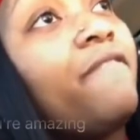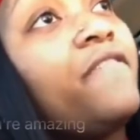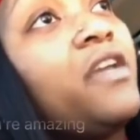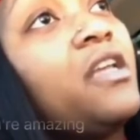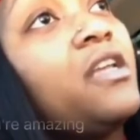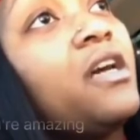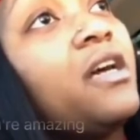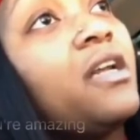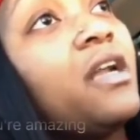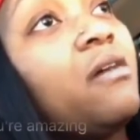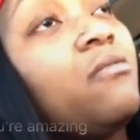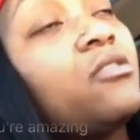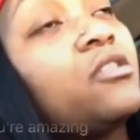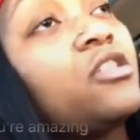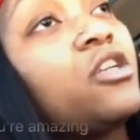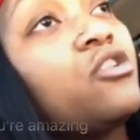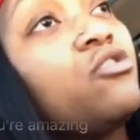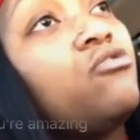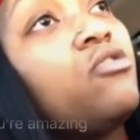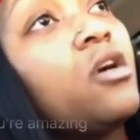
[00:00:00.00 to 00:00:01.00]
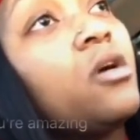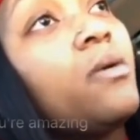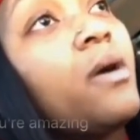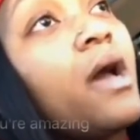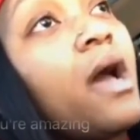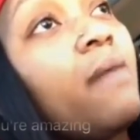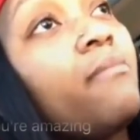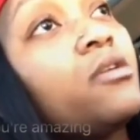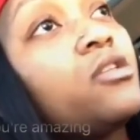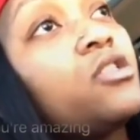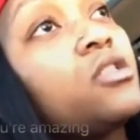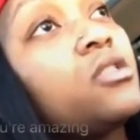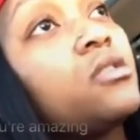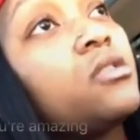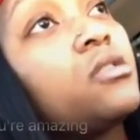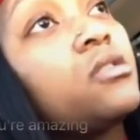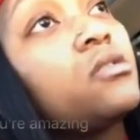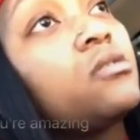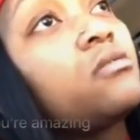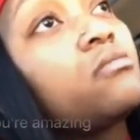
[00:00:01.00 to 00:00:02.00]
done, I was like, you know what? I'ma
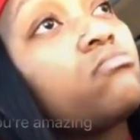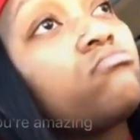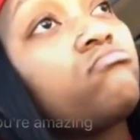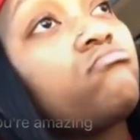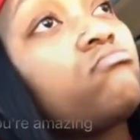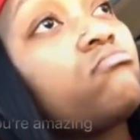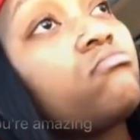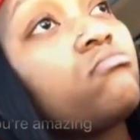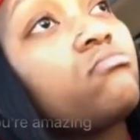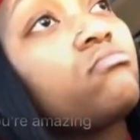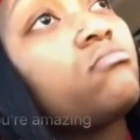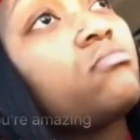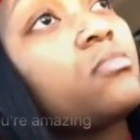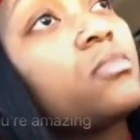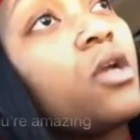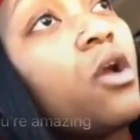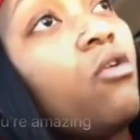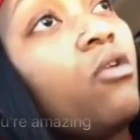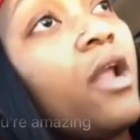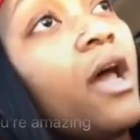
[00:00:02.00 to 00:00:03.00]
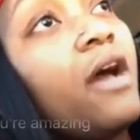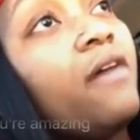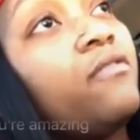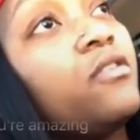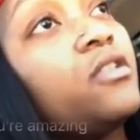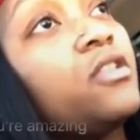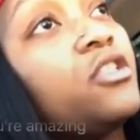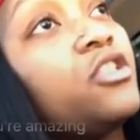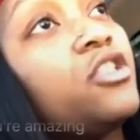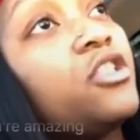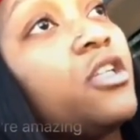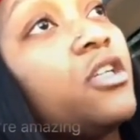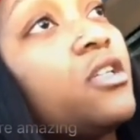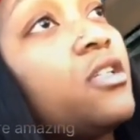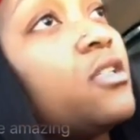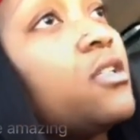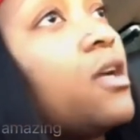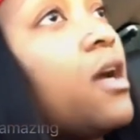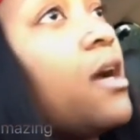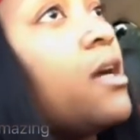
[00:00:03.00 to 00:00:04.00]
just go live with this shit,
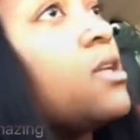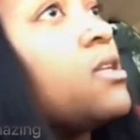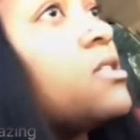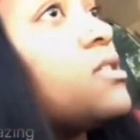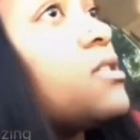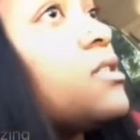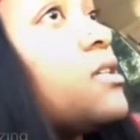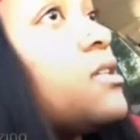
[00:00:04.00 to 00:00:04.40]
honestly.